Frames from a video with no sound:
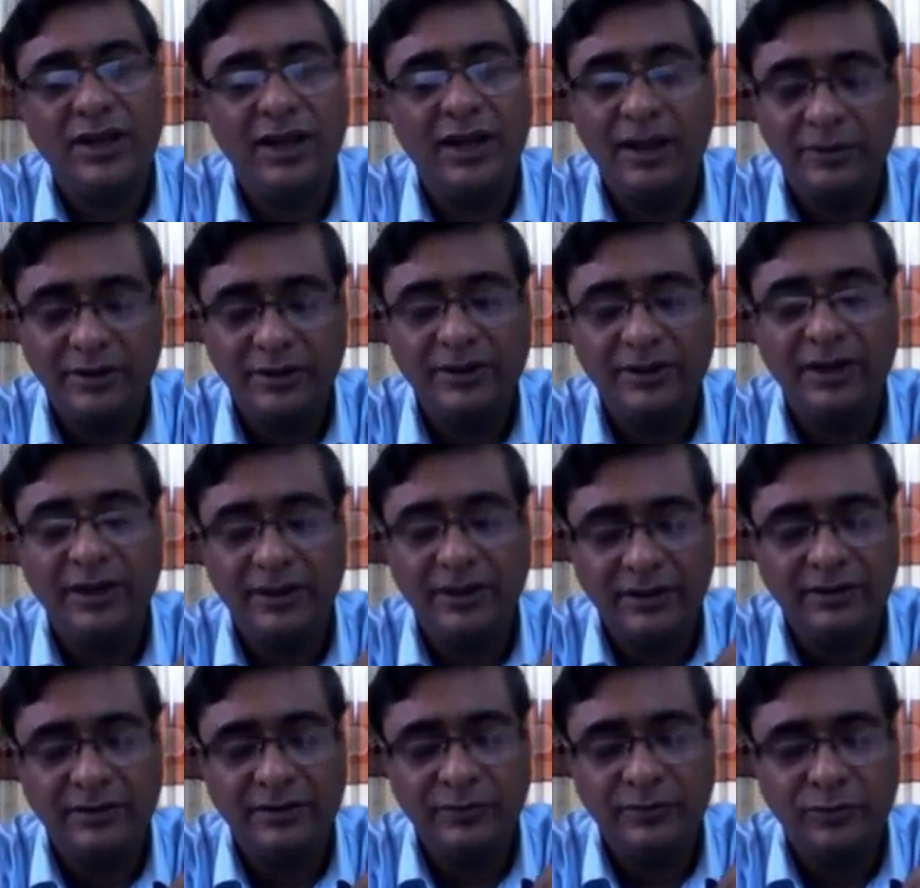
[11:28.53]

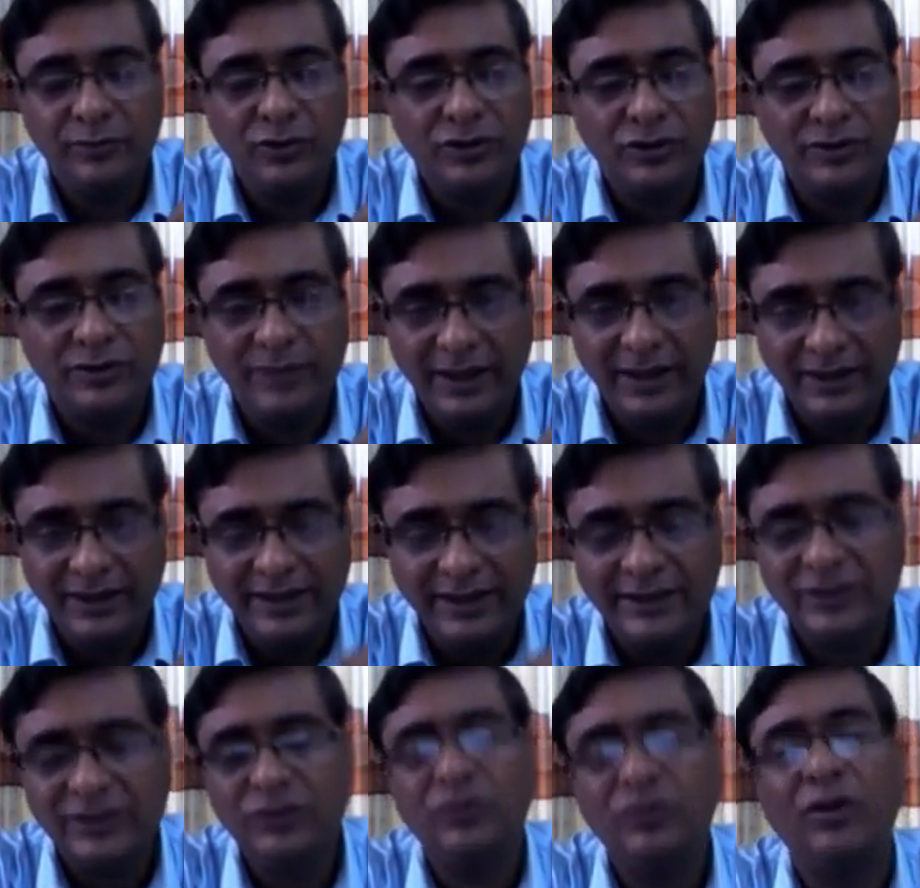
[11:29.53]
Books by
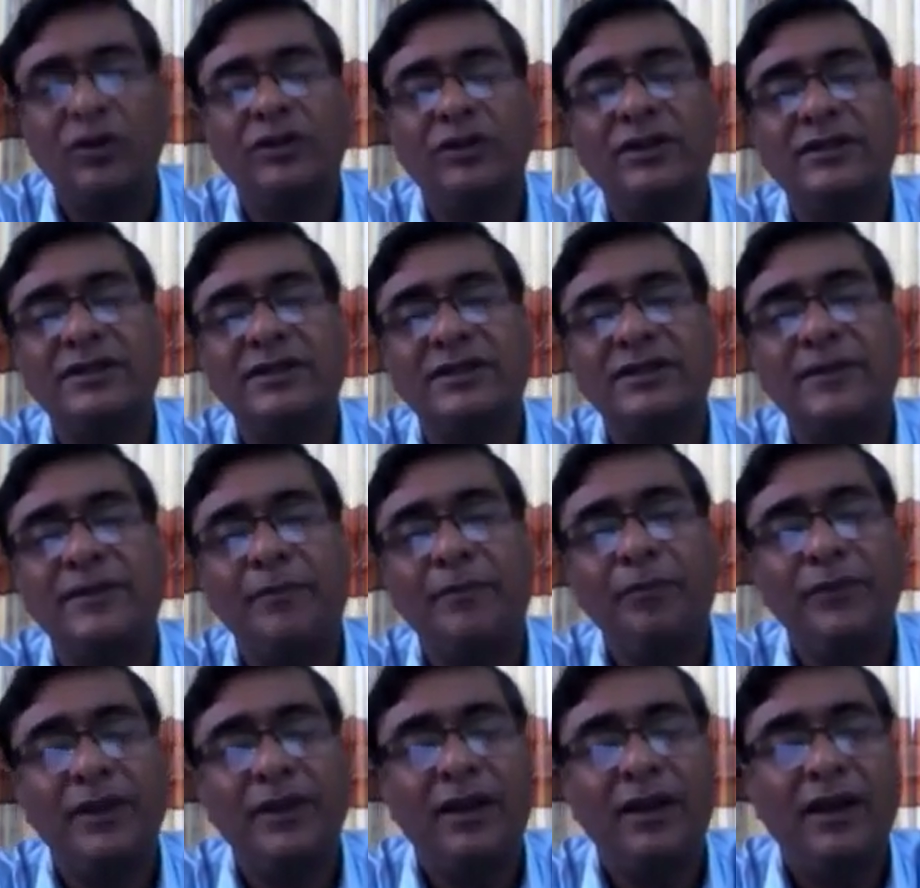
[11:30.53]
these two authors,
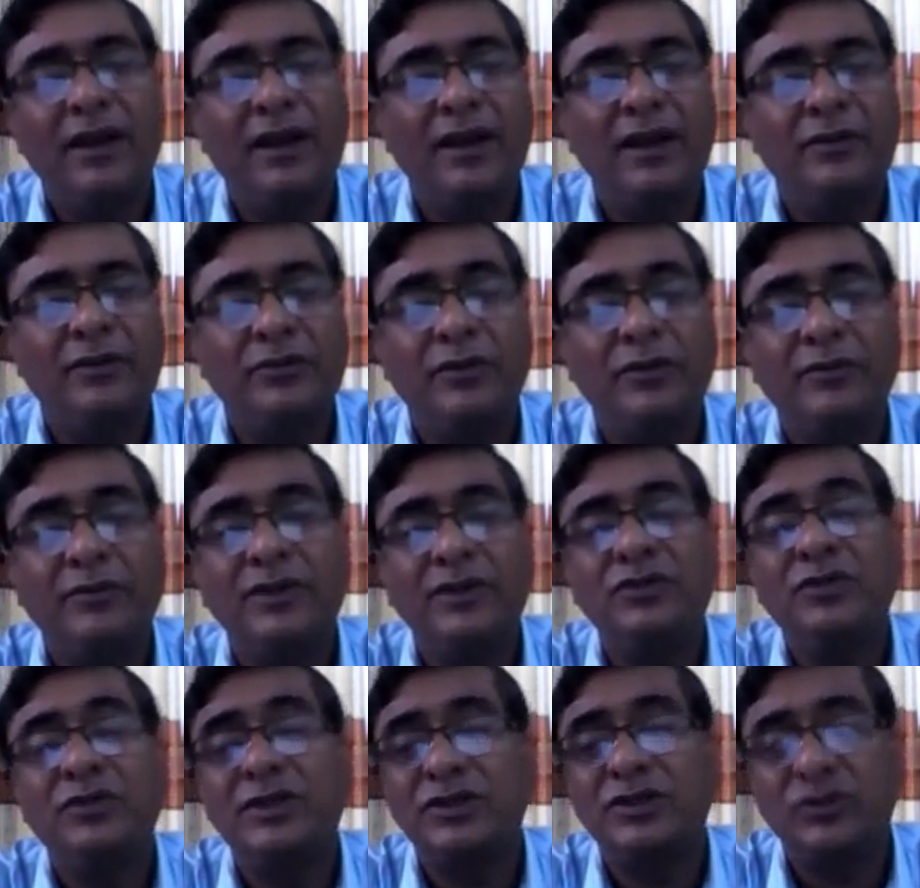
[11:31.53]
from
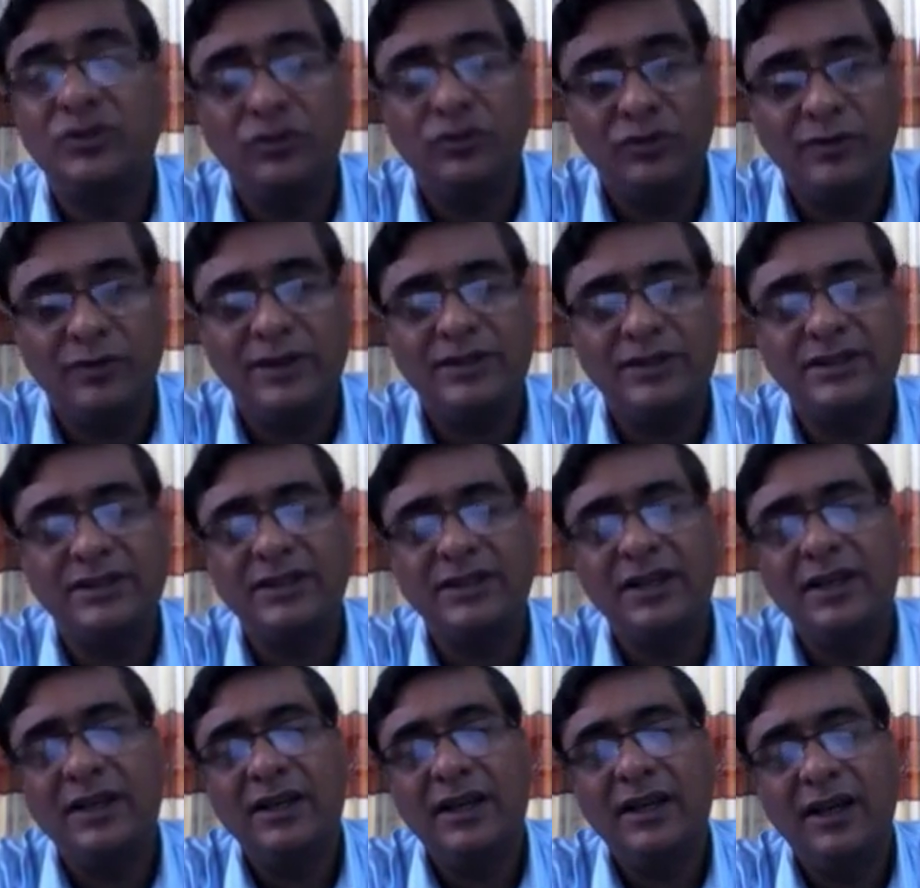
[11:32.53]
Rituals to Romance,
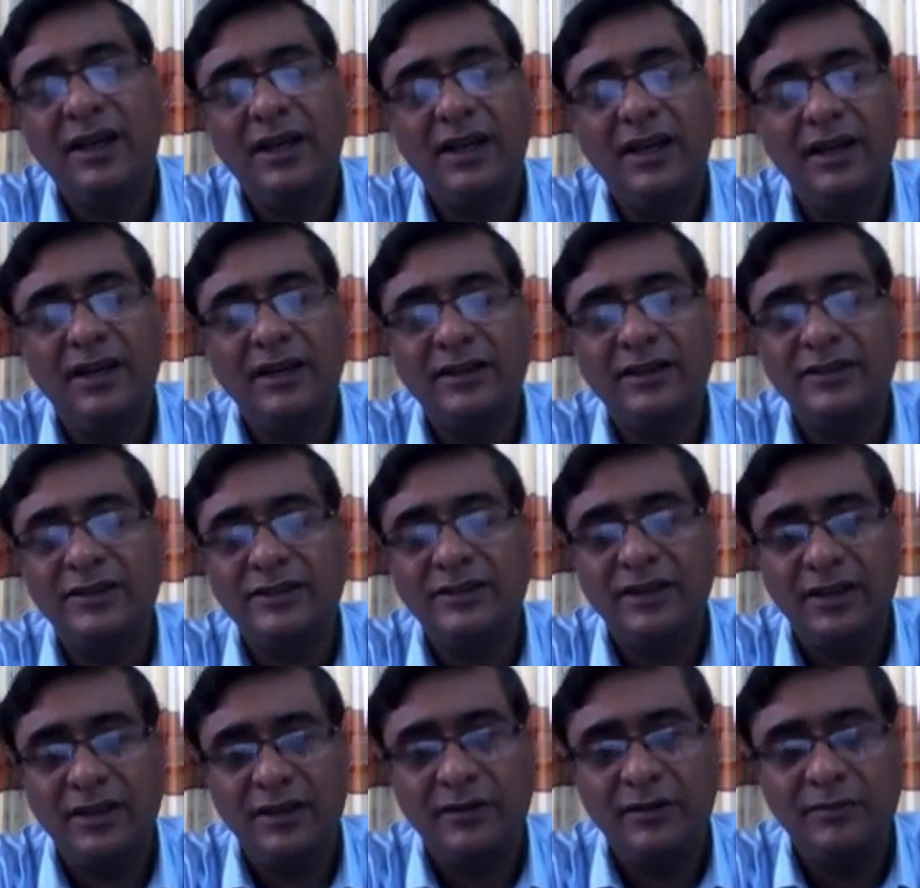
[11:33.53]
is
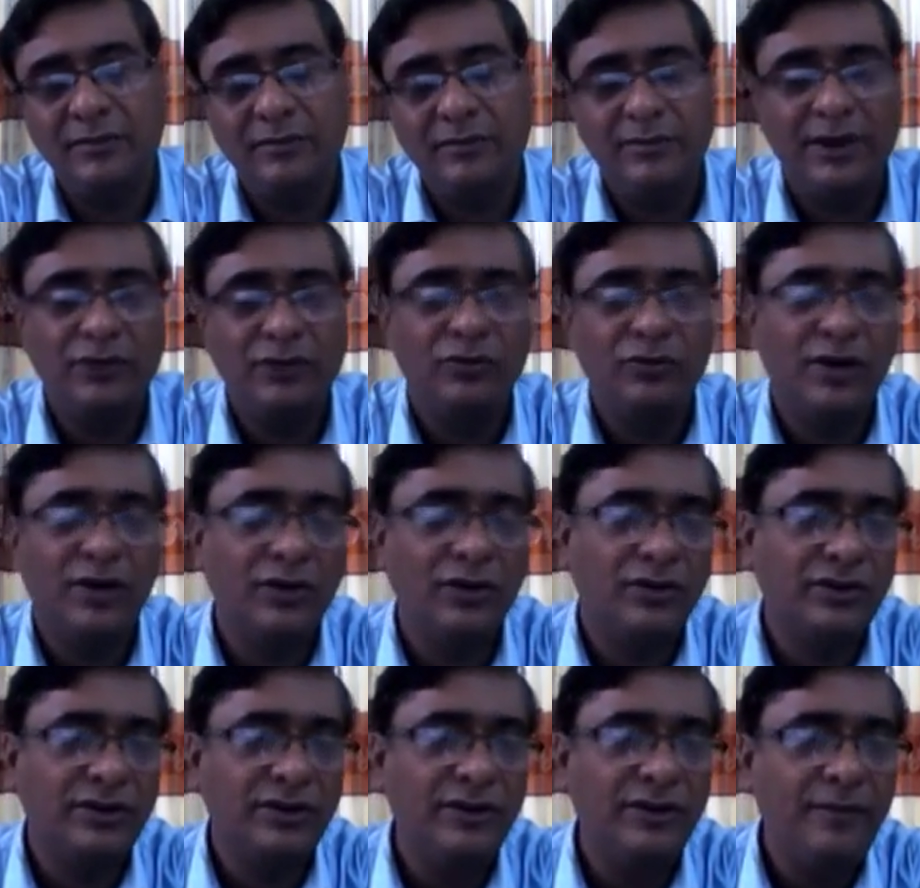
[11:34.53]
by one
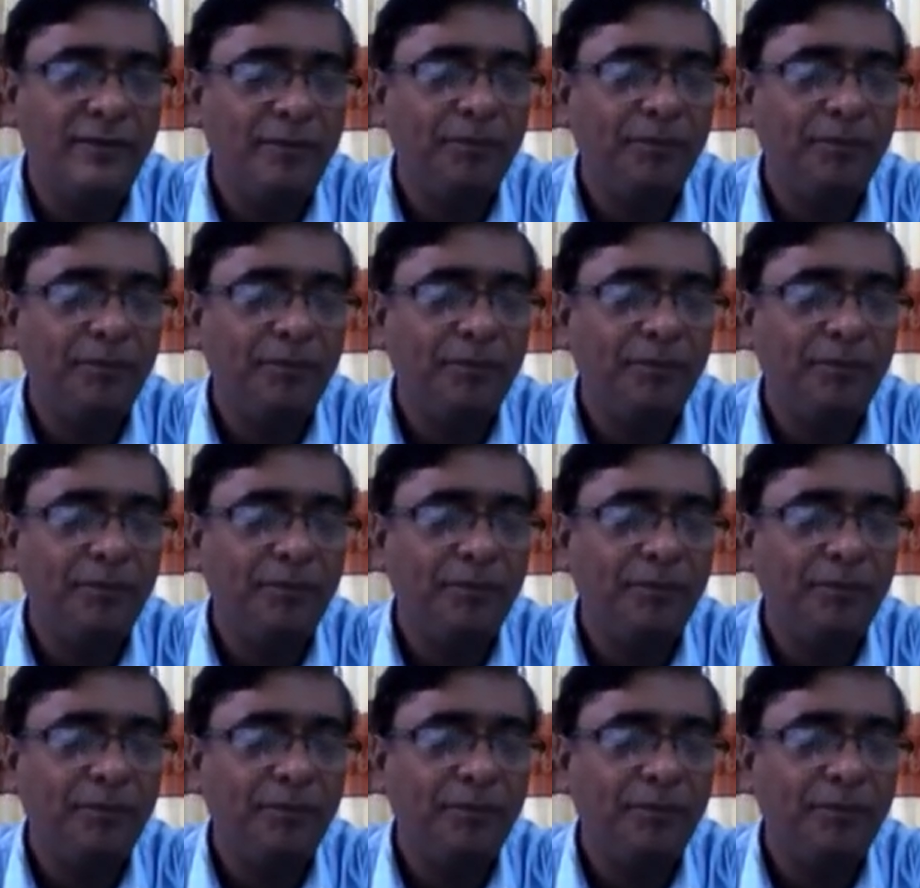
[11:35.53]
author.